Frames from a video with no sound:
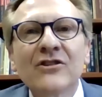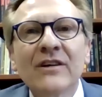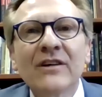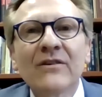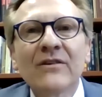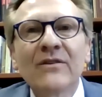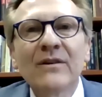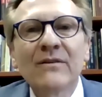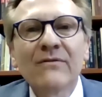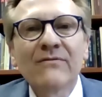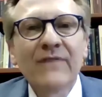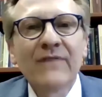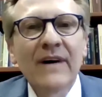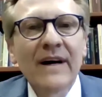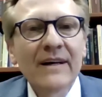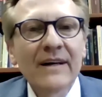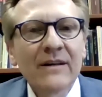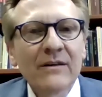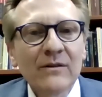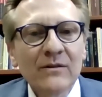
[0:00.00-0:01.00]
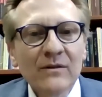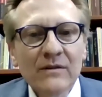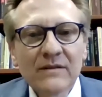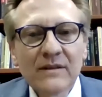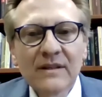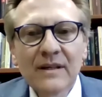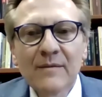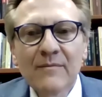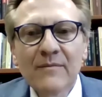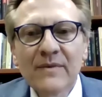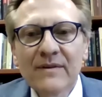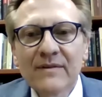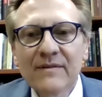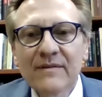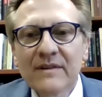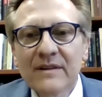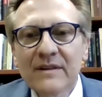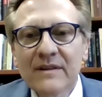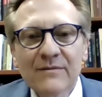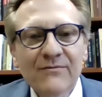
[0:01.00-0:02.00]
shared the final, um,
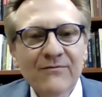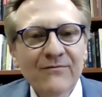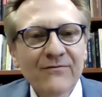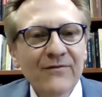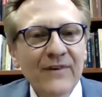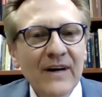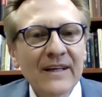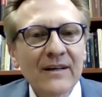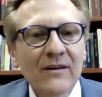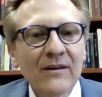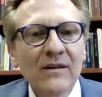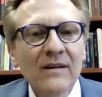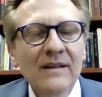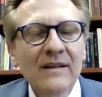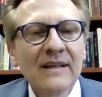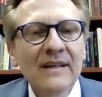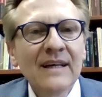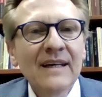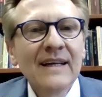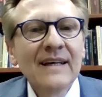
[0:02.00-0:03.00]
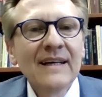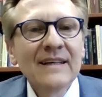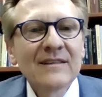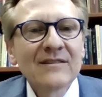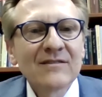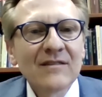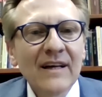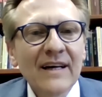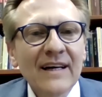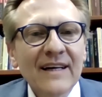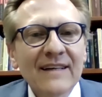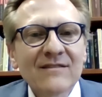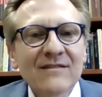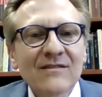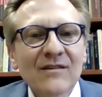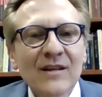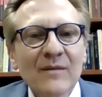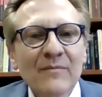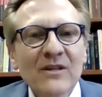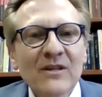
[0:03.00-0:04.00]
the final slide.
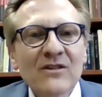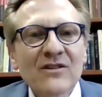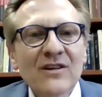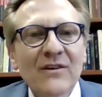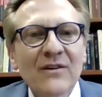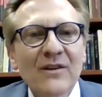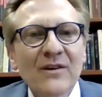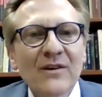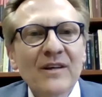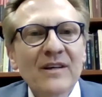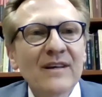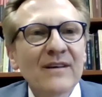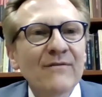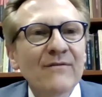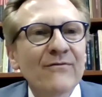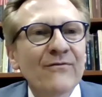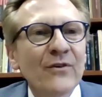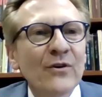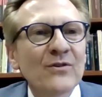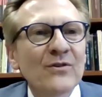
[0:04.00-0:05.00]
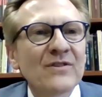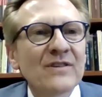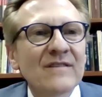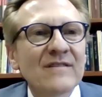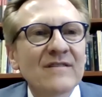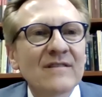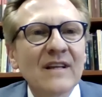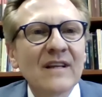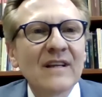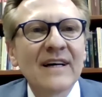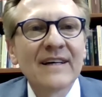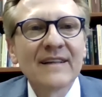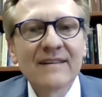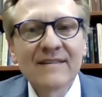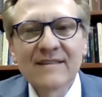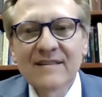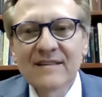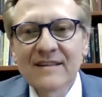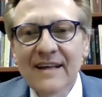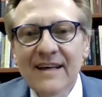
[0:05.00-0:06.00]
So let me share the first slide
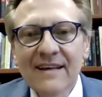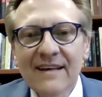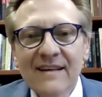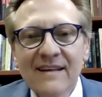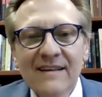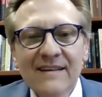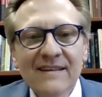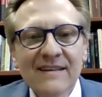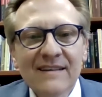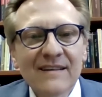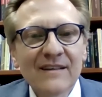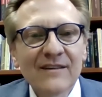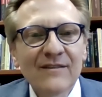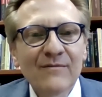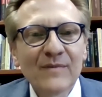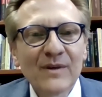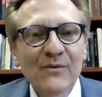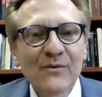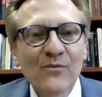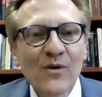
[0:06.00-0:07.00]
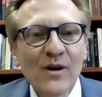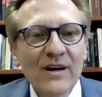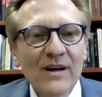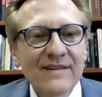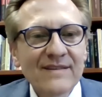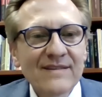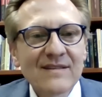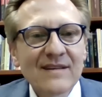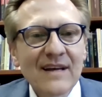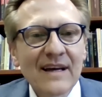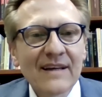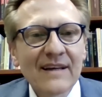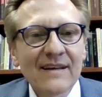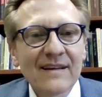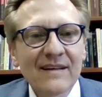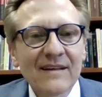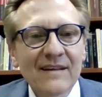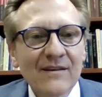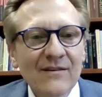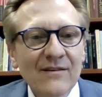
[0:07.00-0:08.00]
instead. Give me one
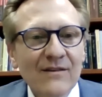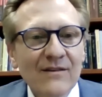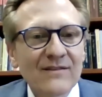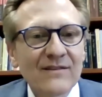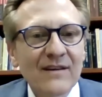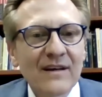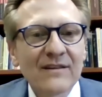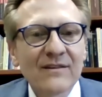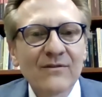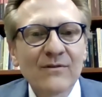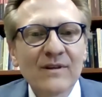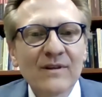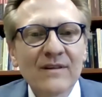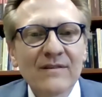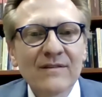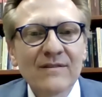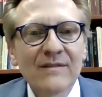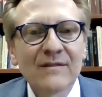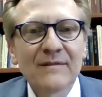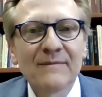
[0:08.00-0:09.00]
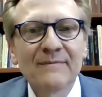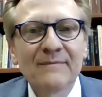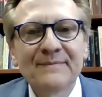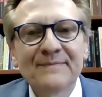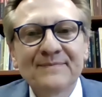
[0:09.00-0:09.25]
second here as I do this.